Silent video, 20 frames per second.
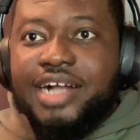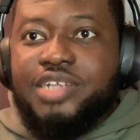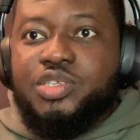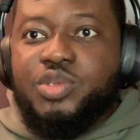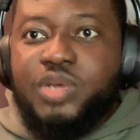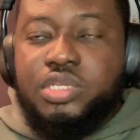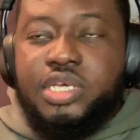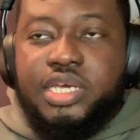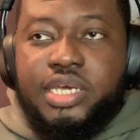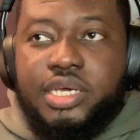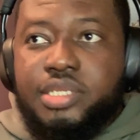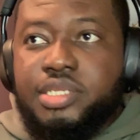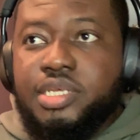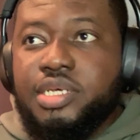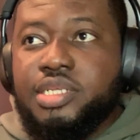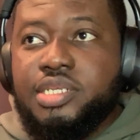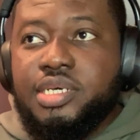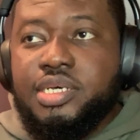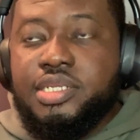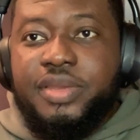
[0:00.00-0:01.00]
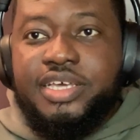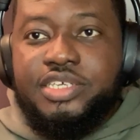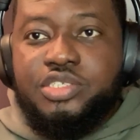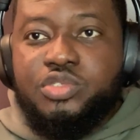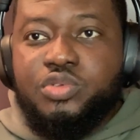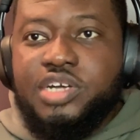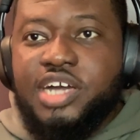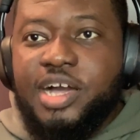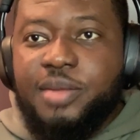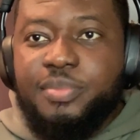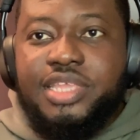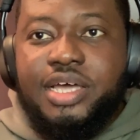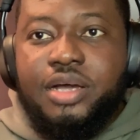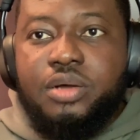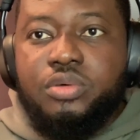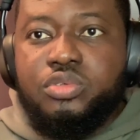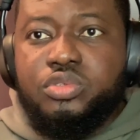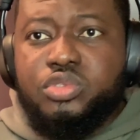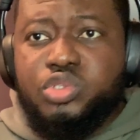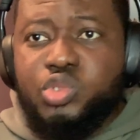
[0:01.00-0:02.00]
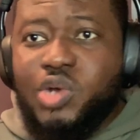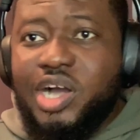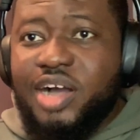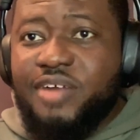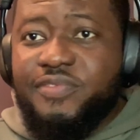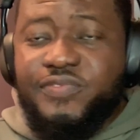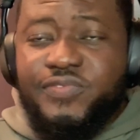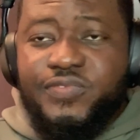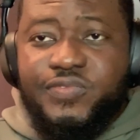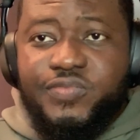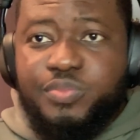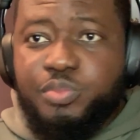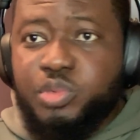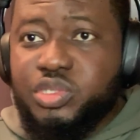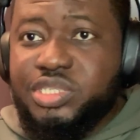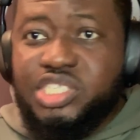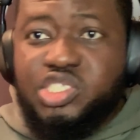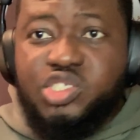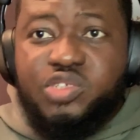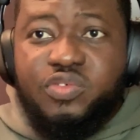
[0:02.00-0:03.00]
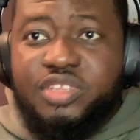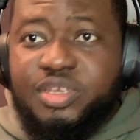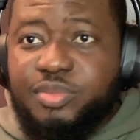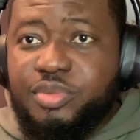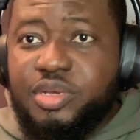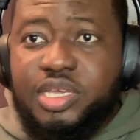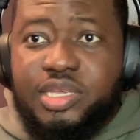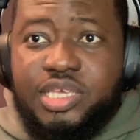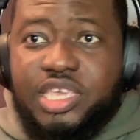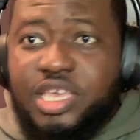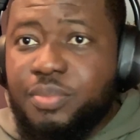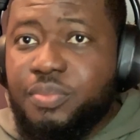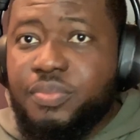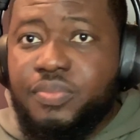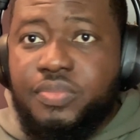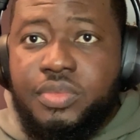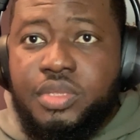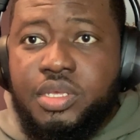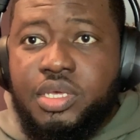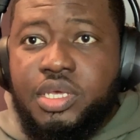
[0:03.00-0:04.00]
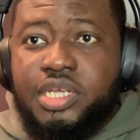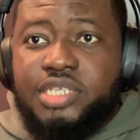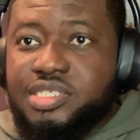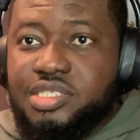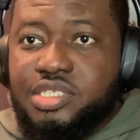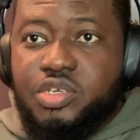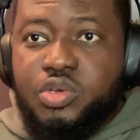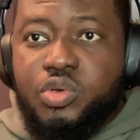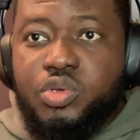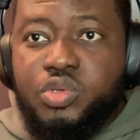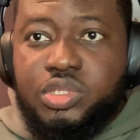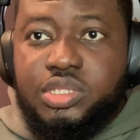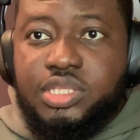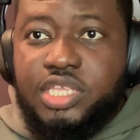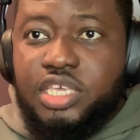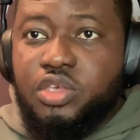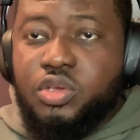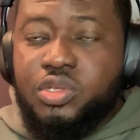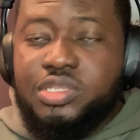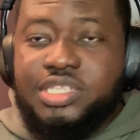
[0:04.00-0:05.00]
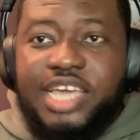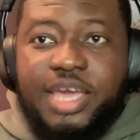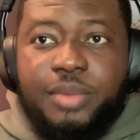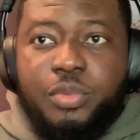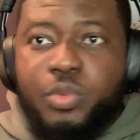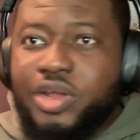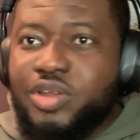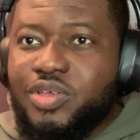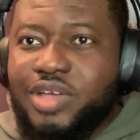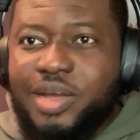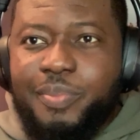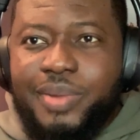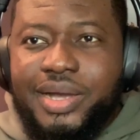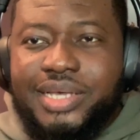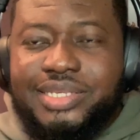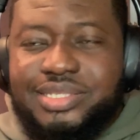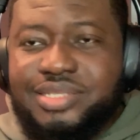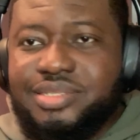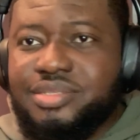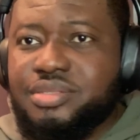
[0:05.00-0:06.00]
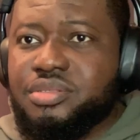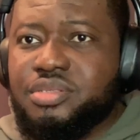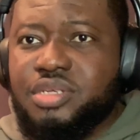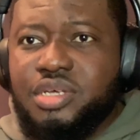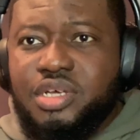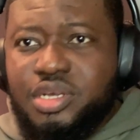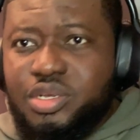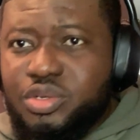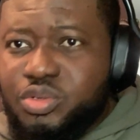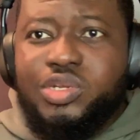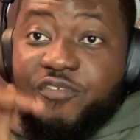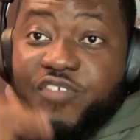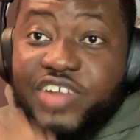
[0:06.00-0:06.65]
He told the players to calm down. You have possession of the game. Just take your time when you are passing.